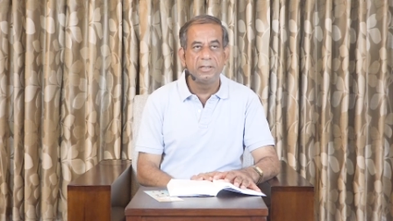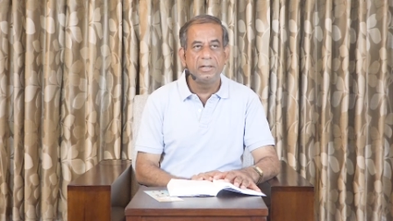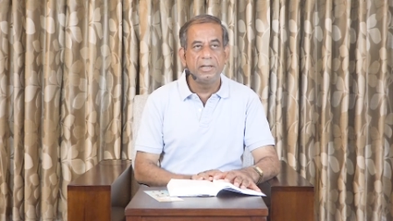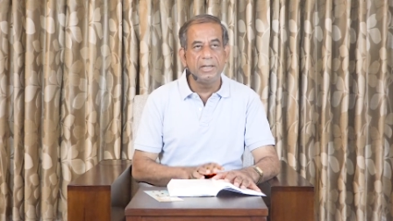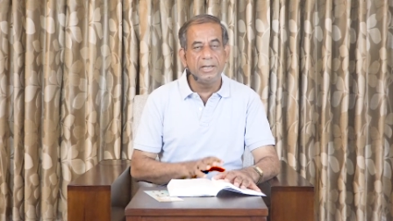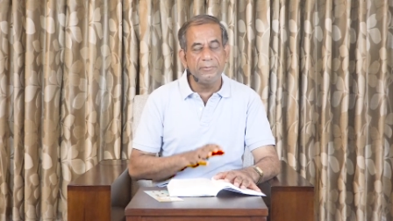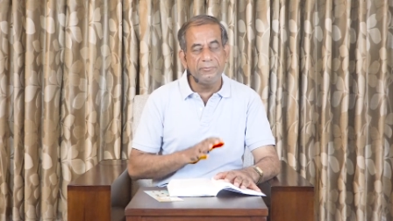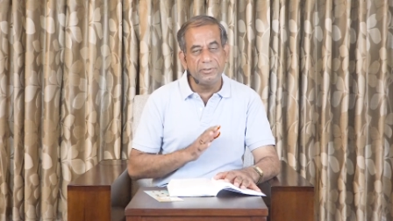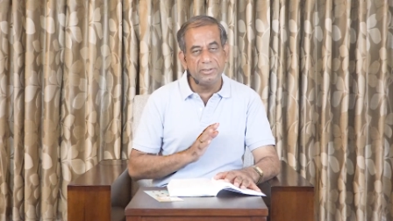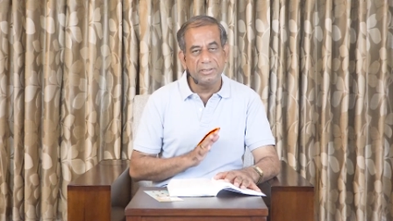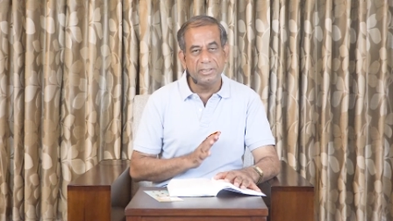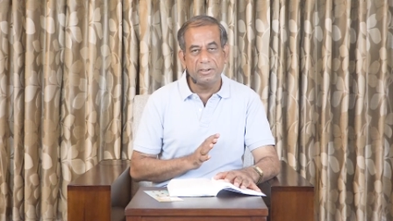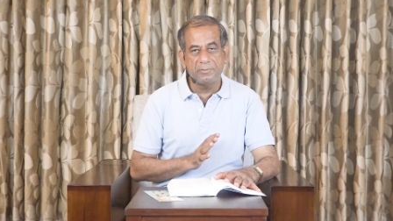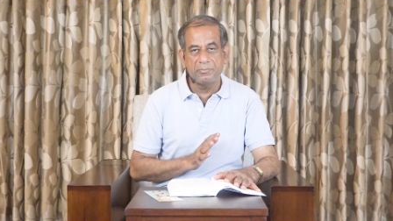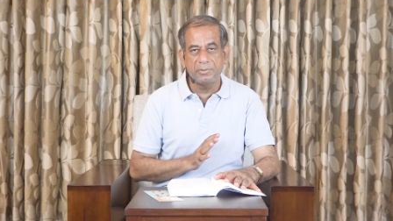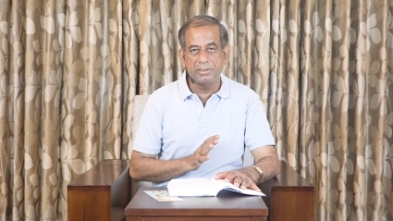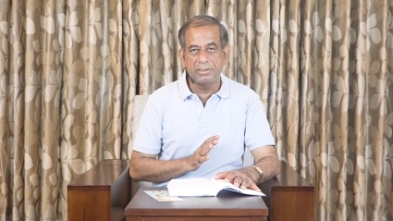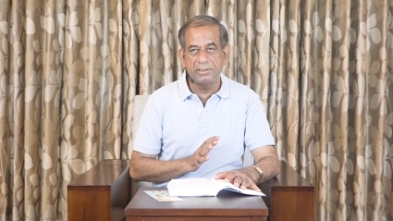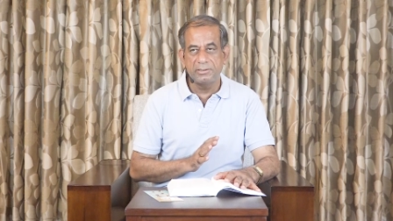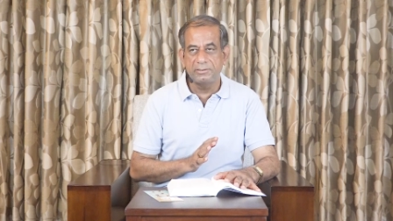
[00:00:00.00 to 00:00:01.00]
Live in
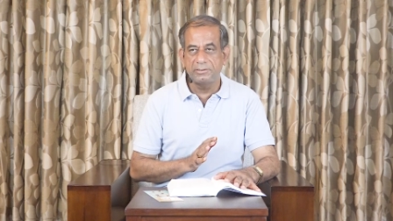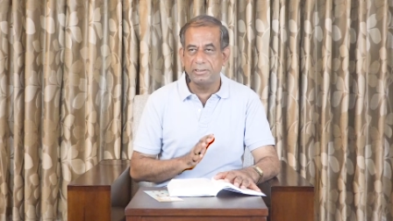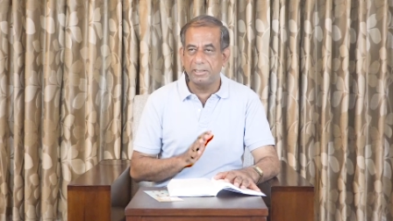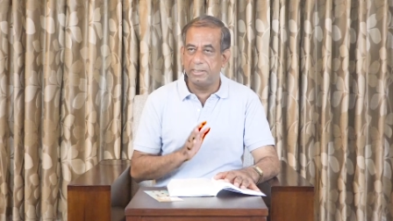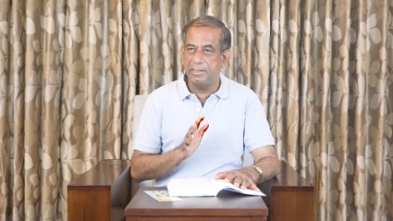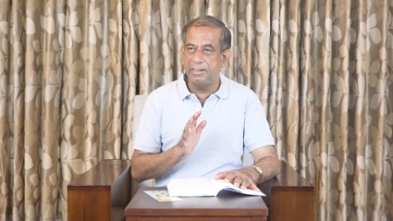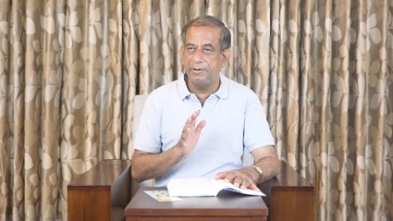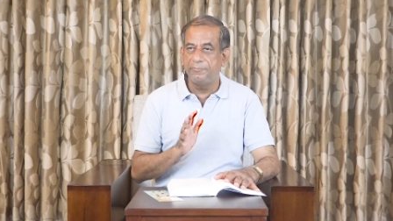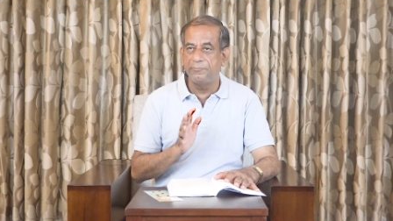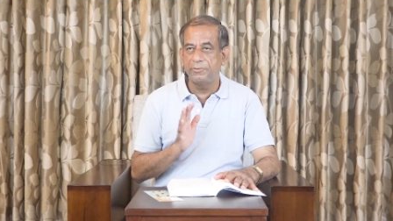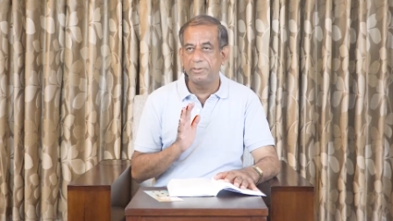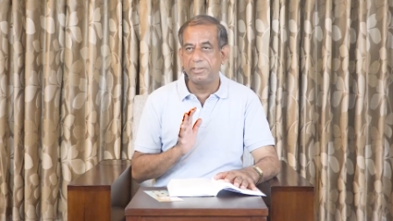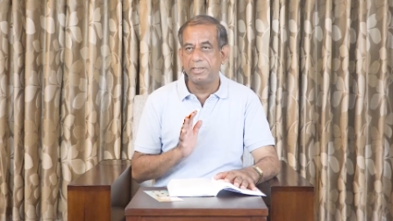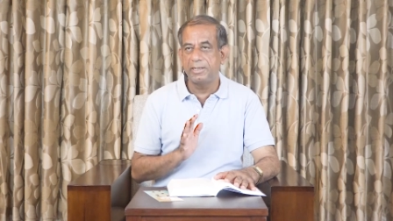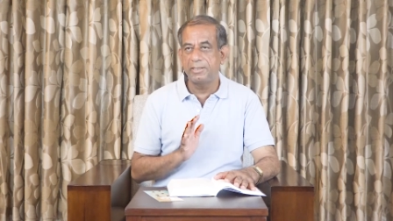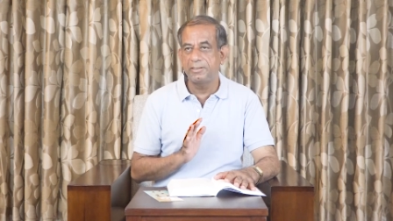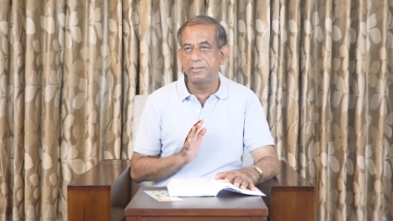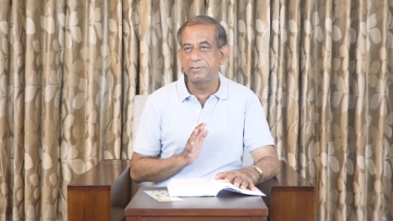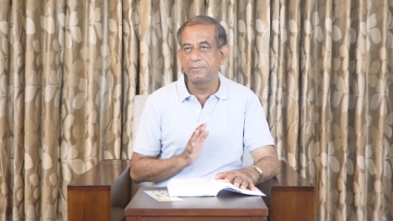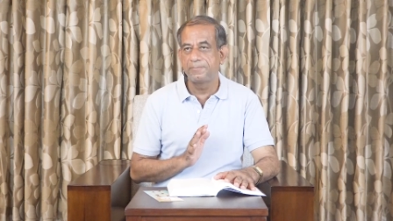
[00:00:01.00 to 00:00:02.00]
that presence and live for
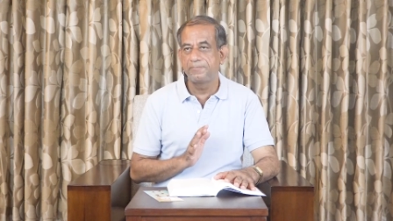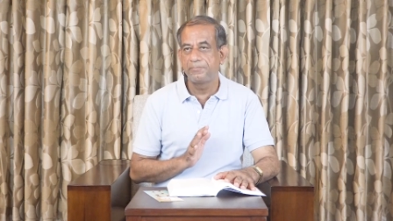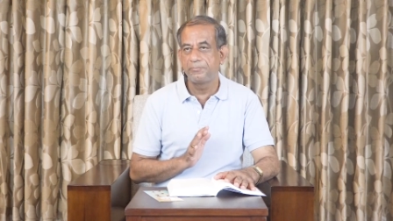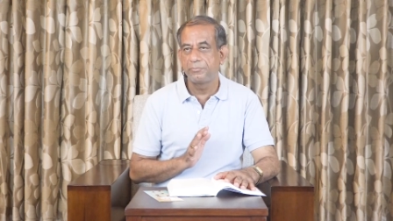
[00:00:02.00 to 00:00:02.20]
that.